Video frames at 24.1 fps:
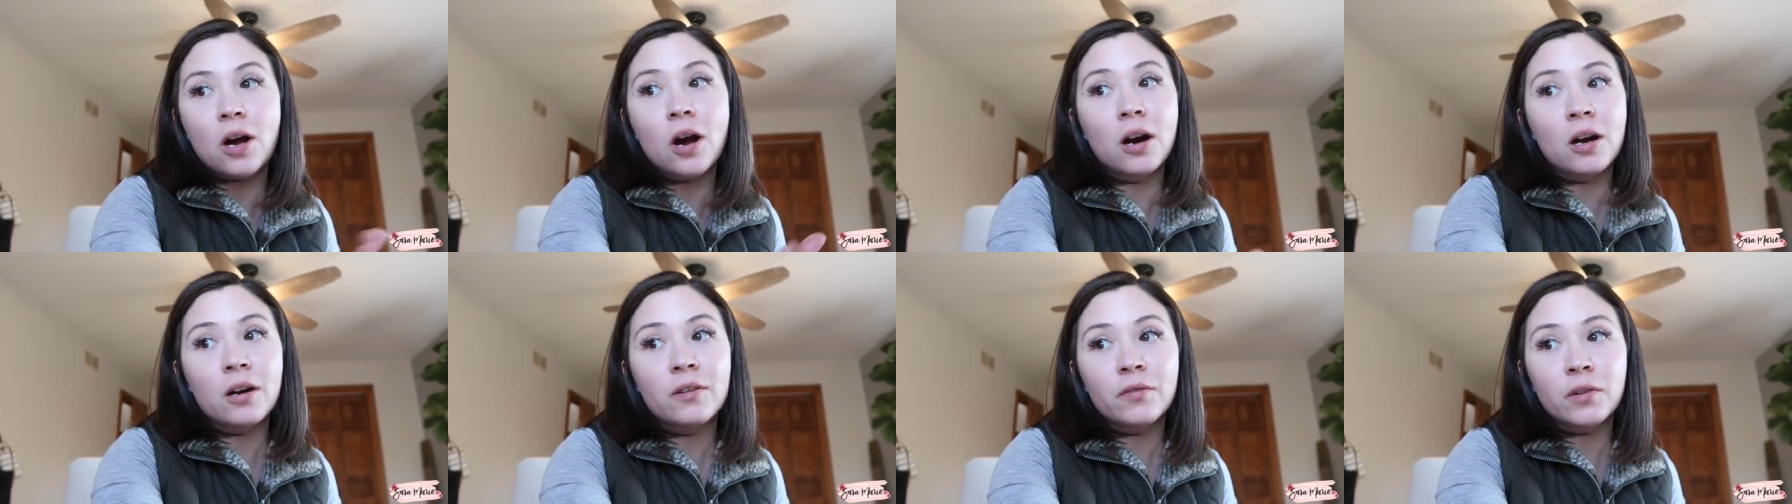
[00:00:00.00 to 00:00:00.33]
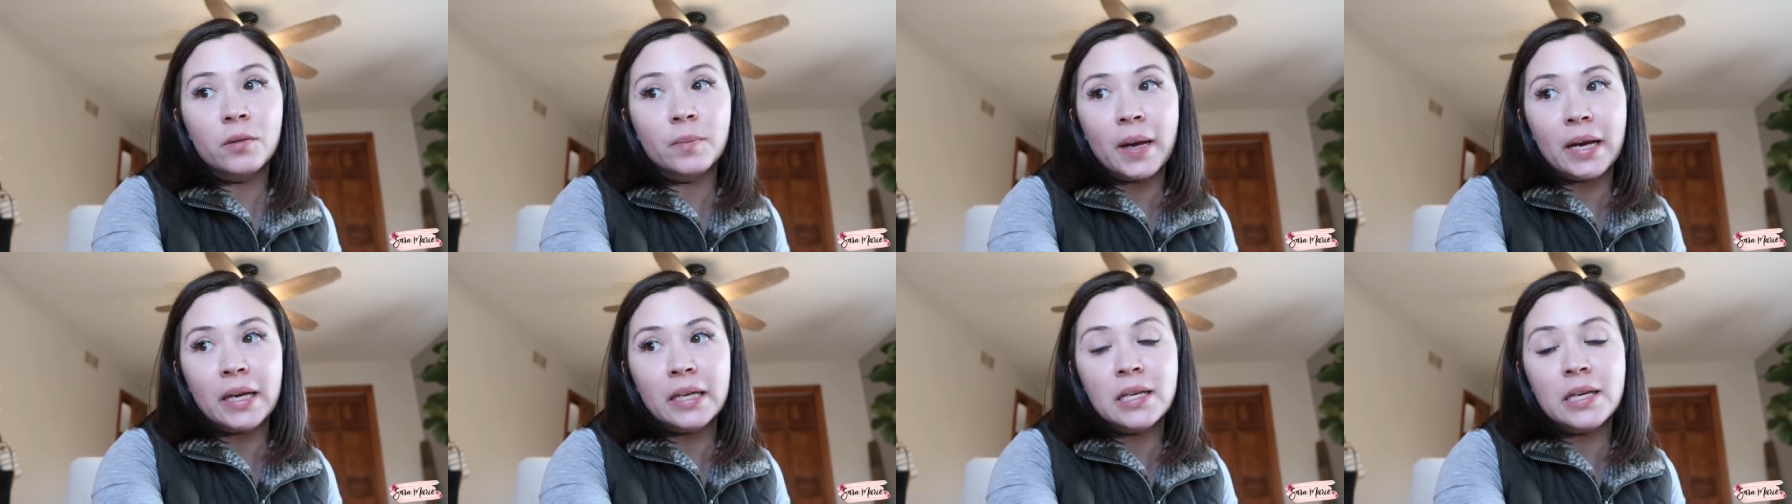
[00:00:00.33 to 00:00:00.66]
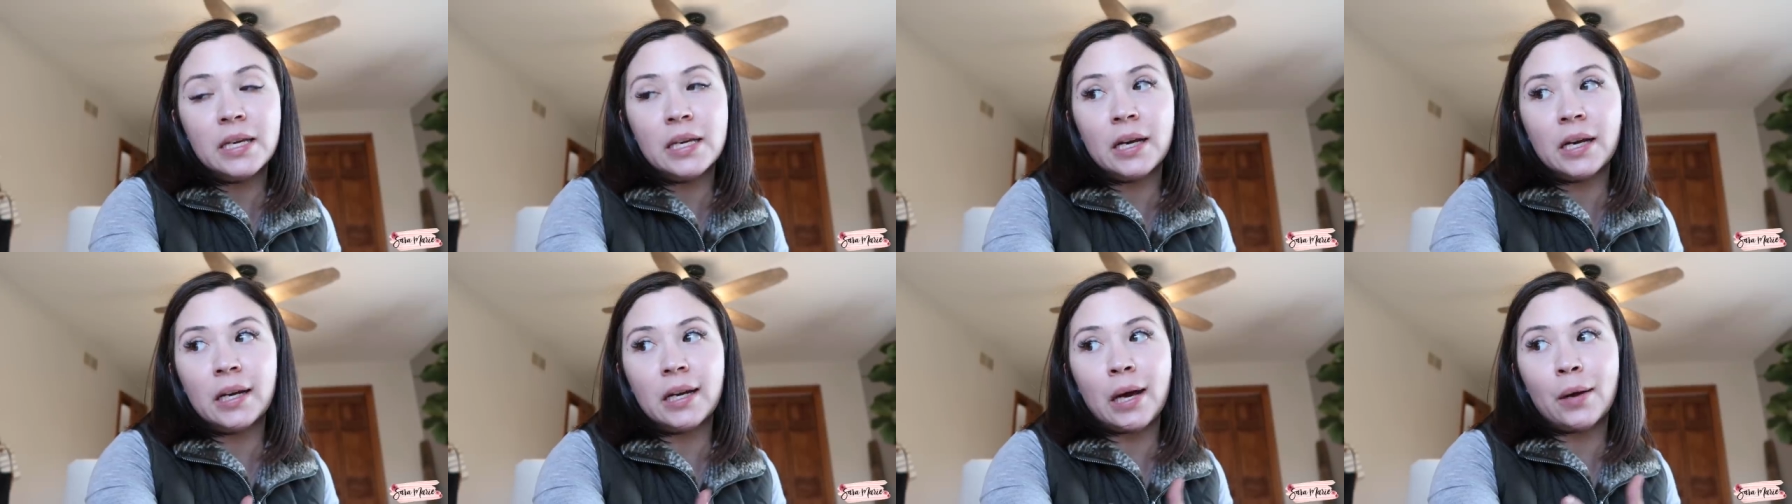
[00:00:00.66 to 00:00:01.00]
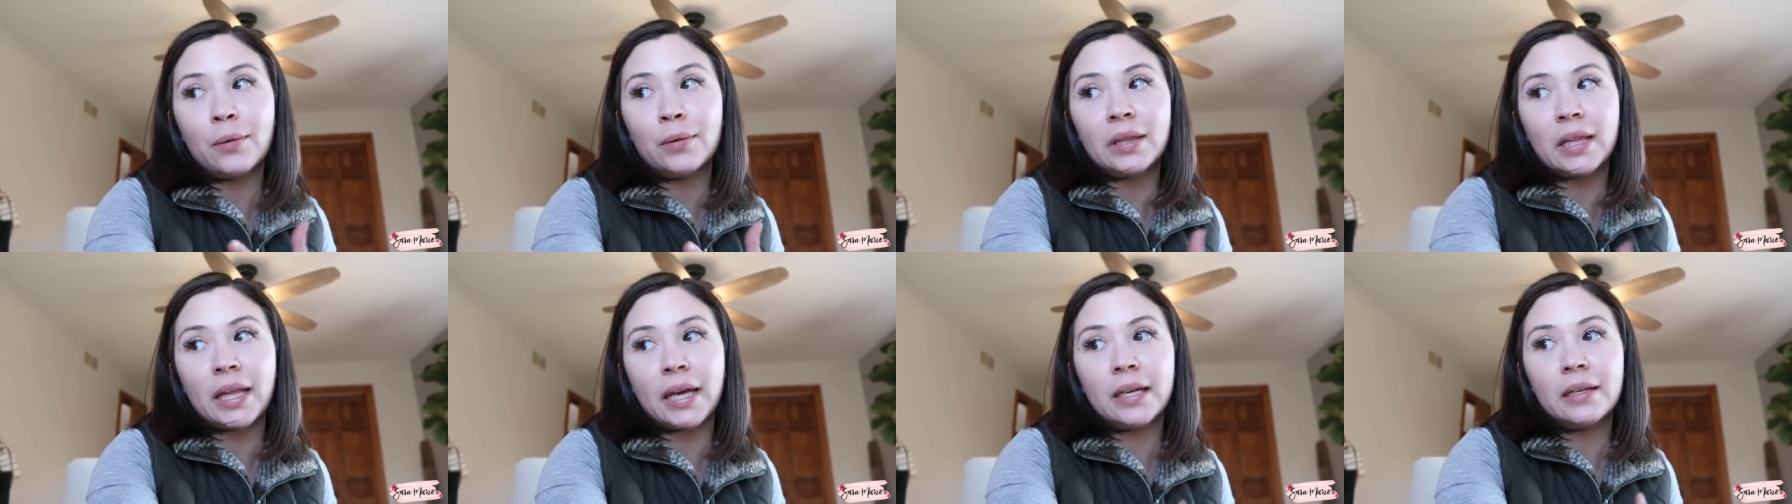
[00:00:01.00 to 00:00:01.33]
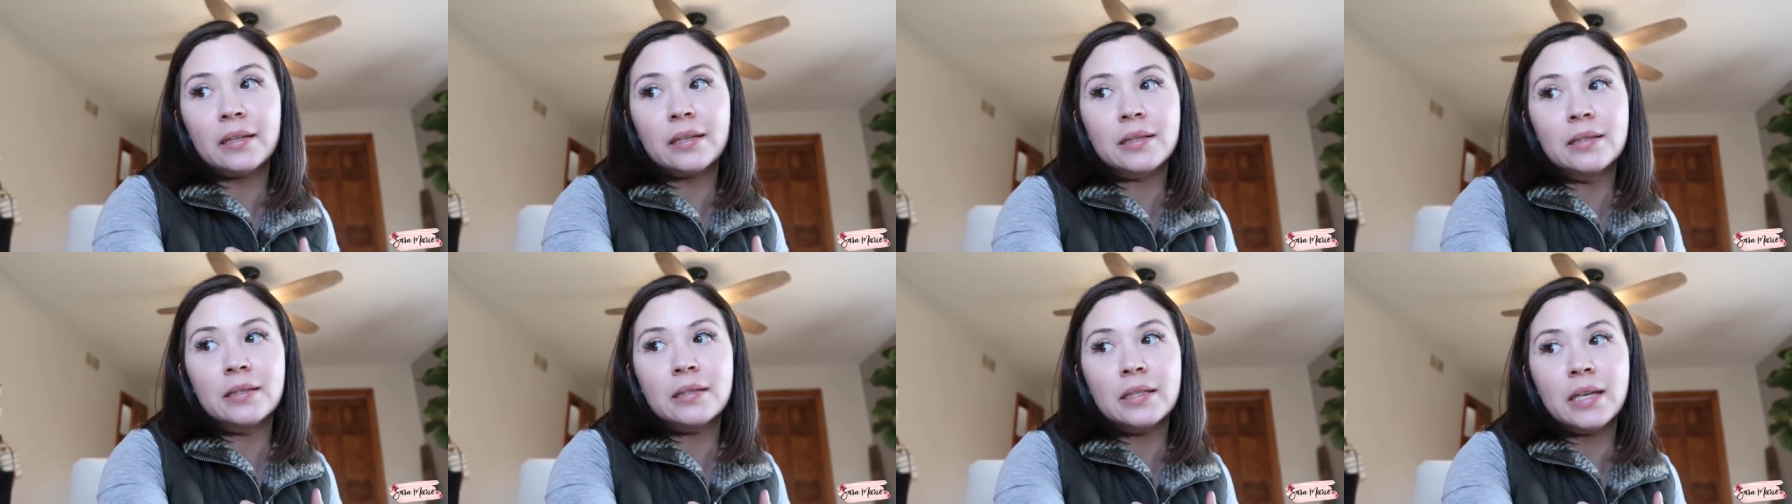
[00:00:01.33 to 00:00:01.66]
are from Ikea and I would like
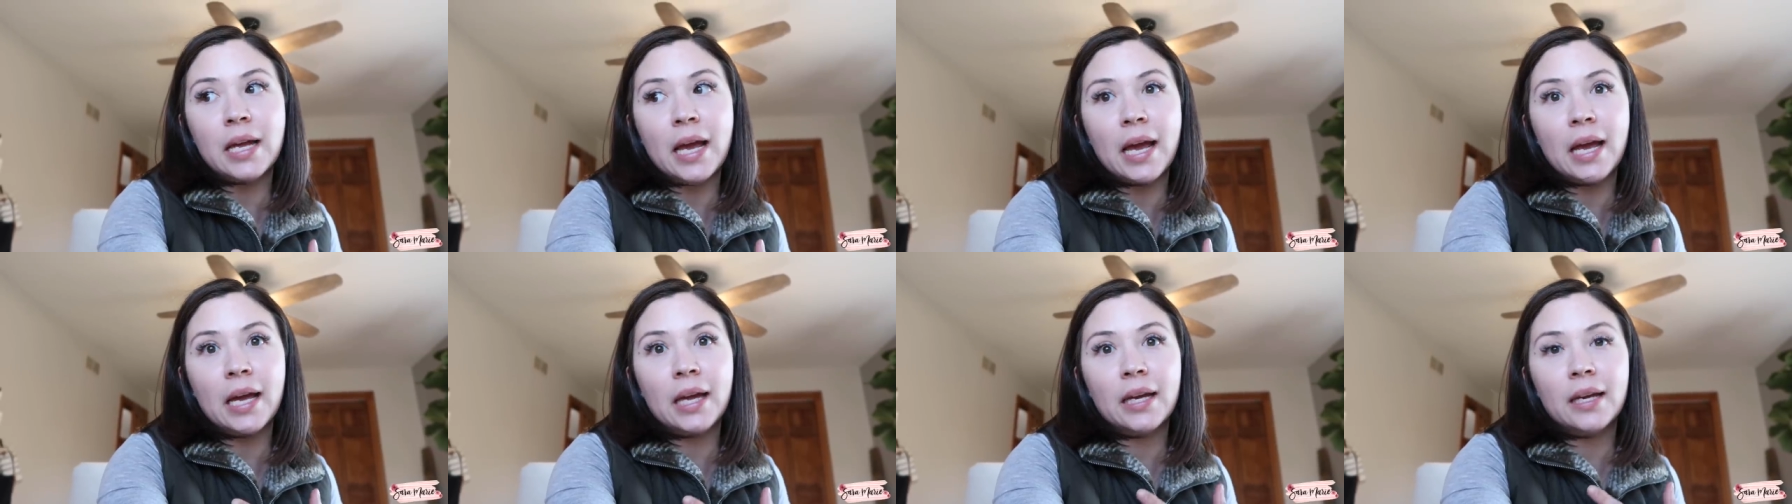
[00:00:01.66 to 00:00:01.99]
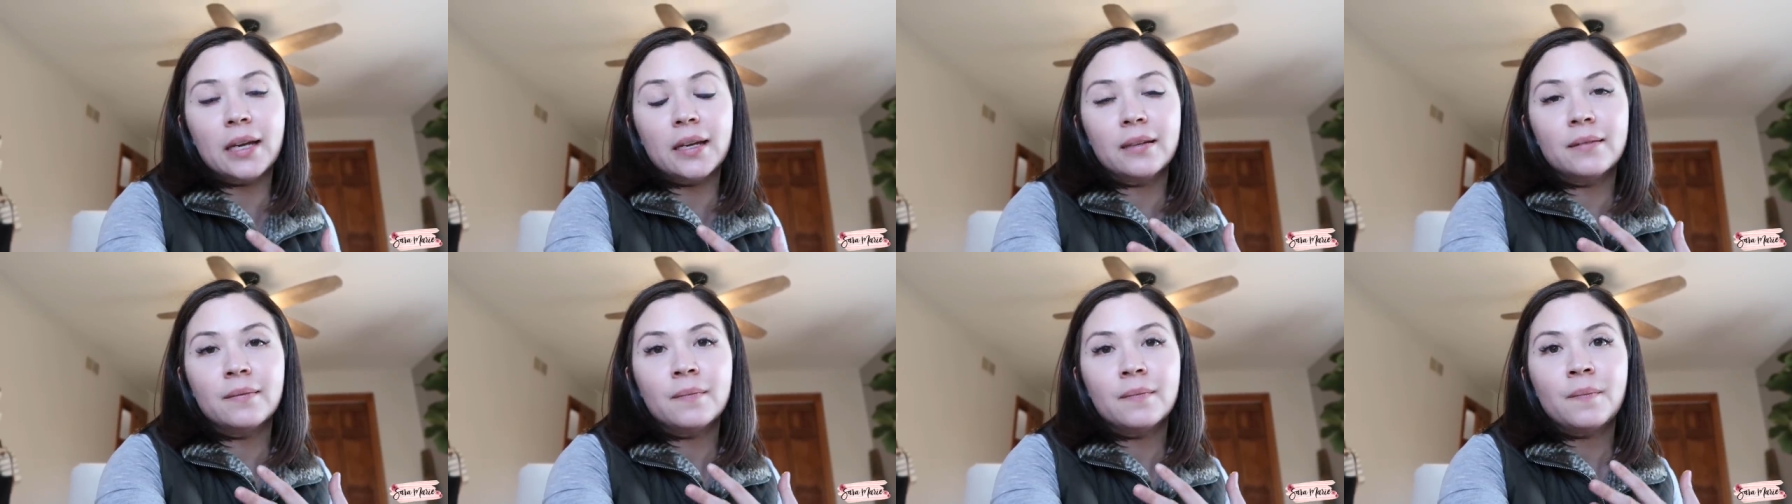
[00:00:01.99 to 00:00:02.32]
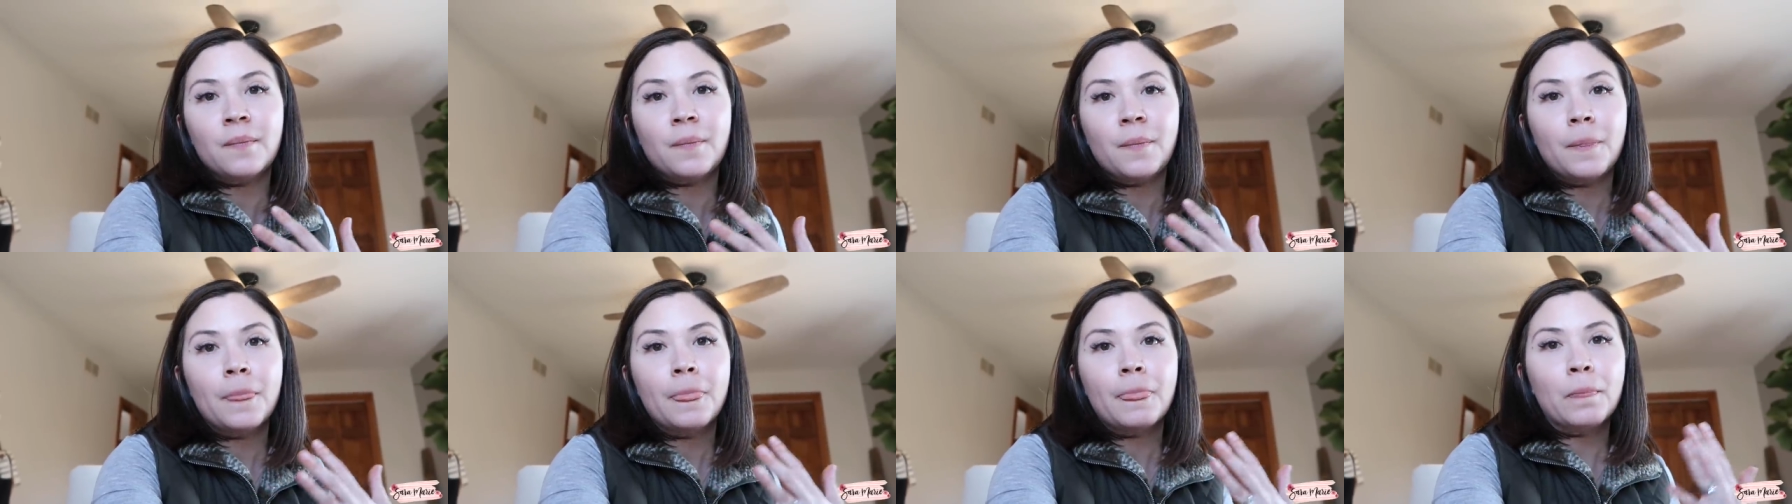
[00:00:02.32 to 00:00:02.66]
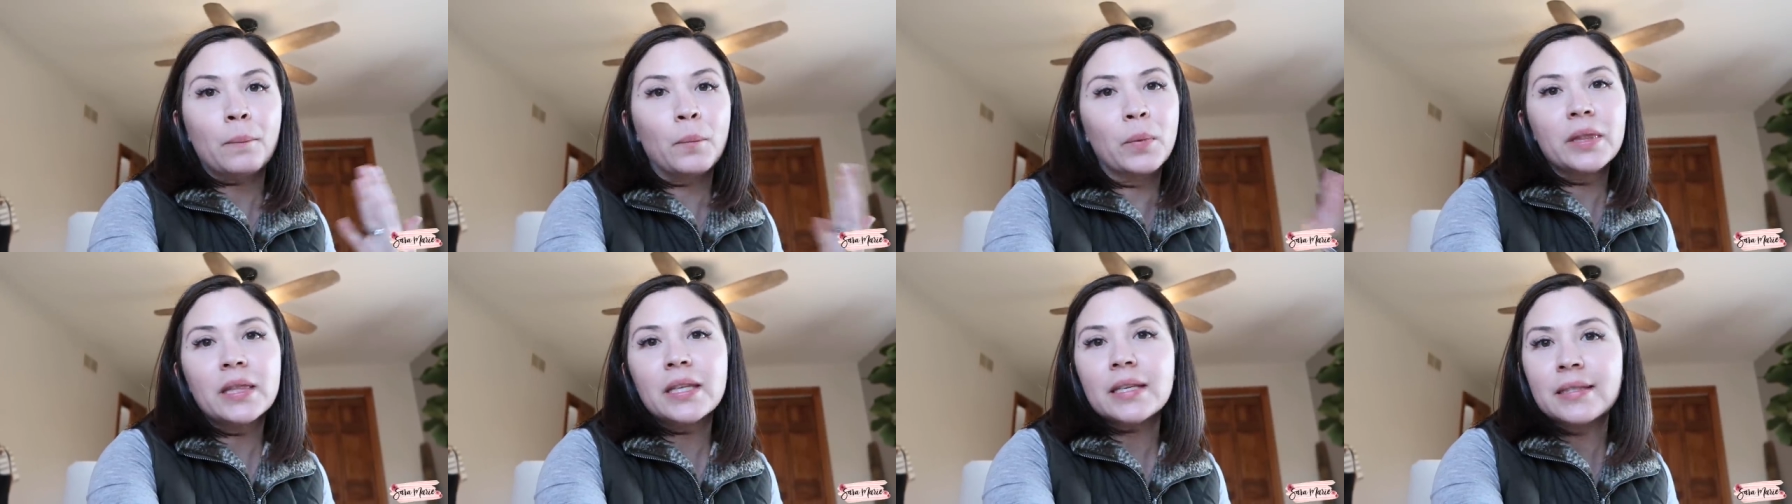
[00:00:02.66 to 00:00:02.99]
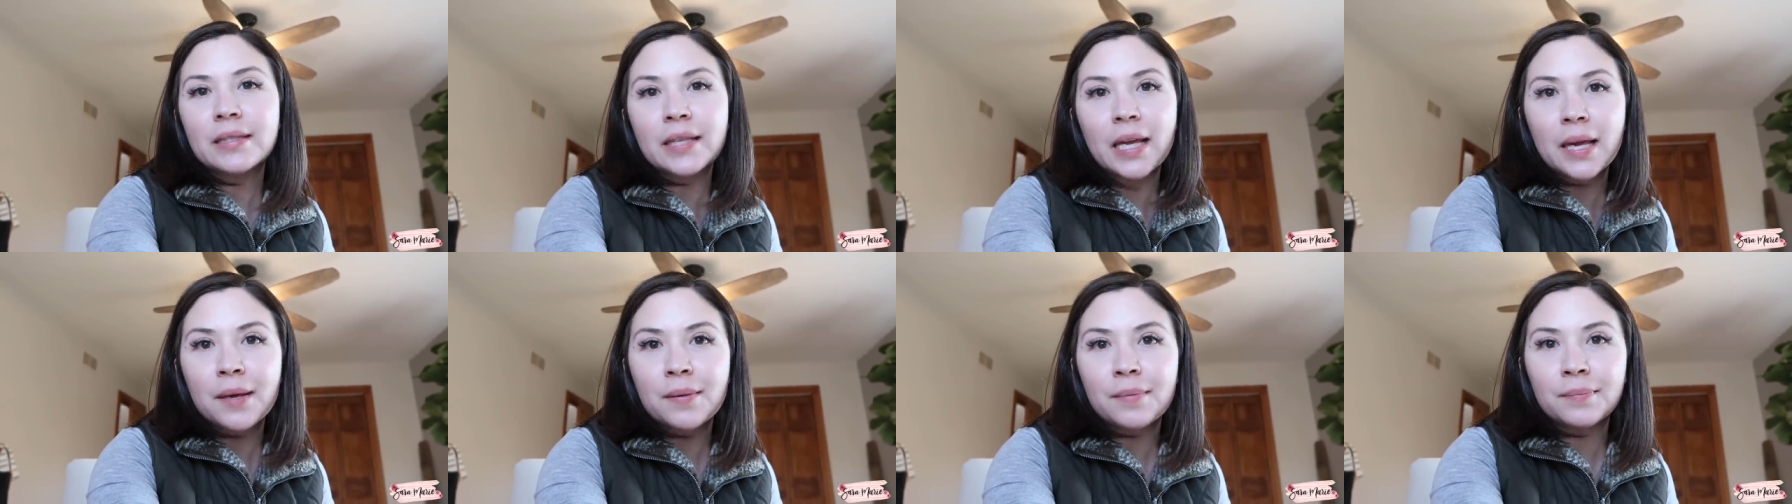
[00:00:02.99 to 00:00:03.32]
to stay with the
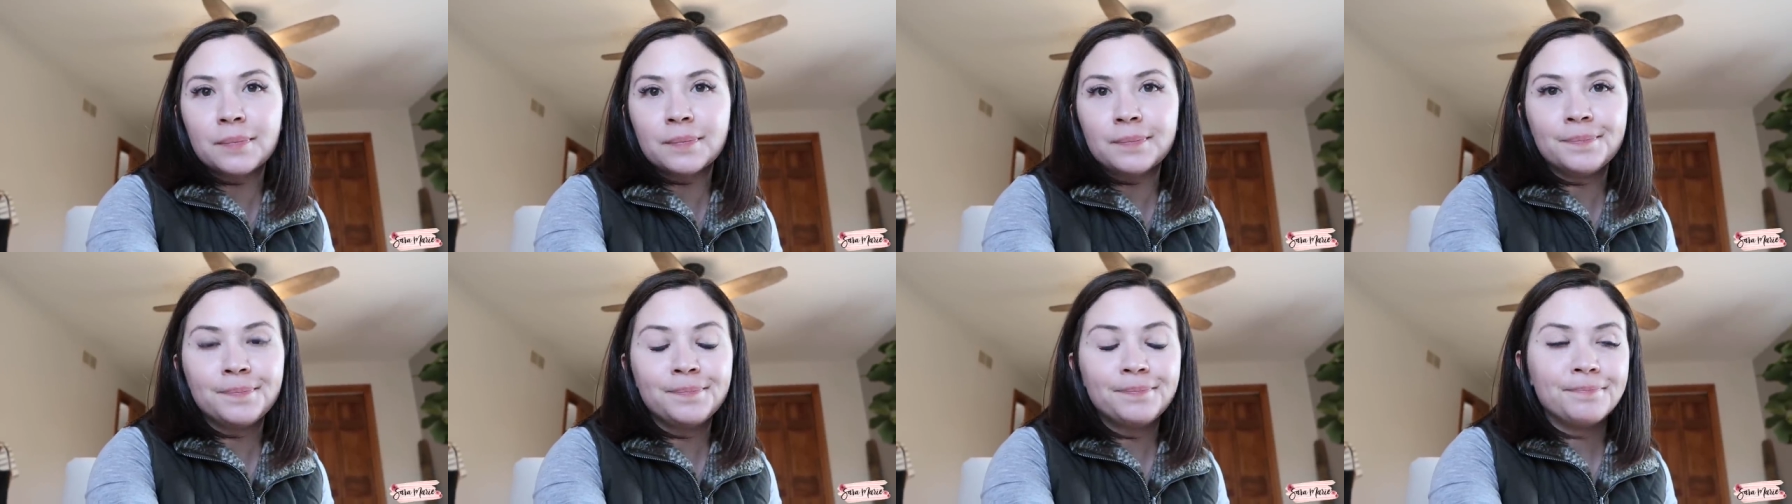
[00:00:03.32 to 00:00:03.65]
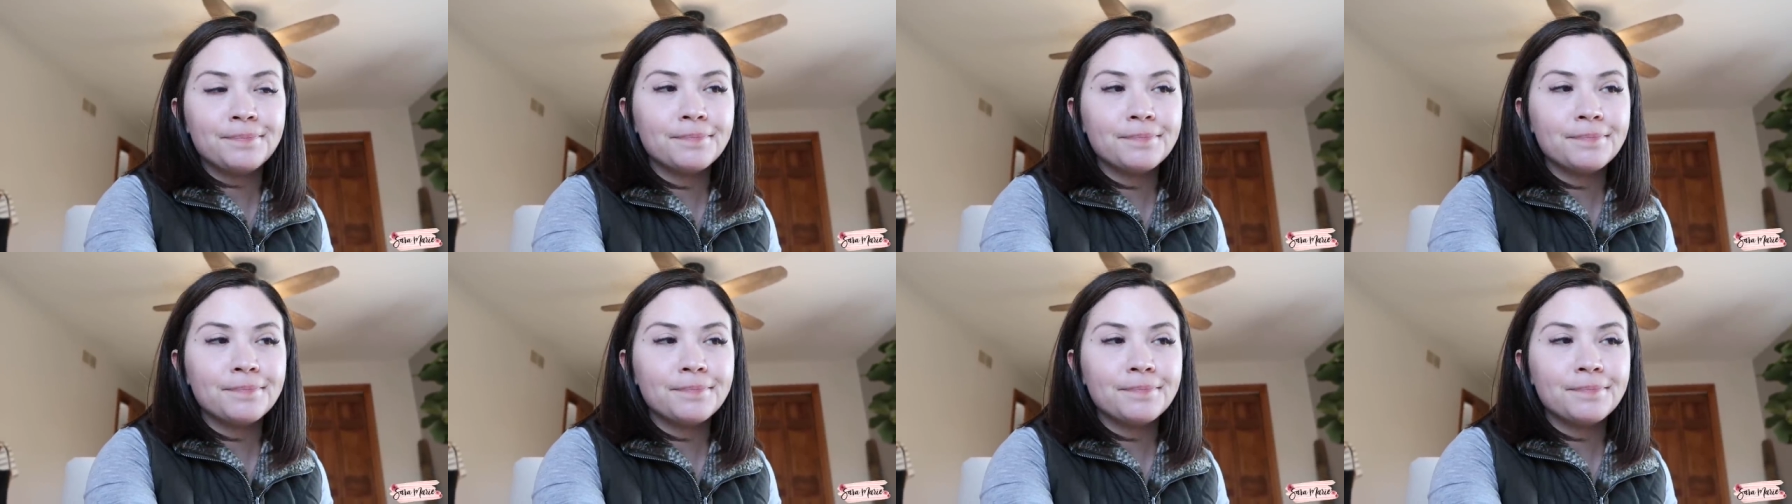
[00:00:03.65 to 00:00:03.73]
same,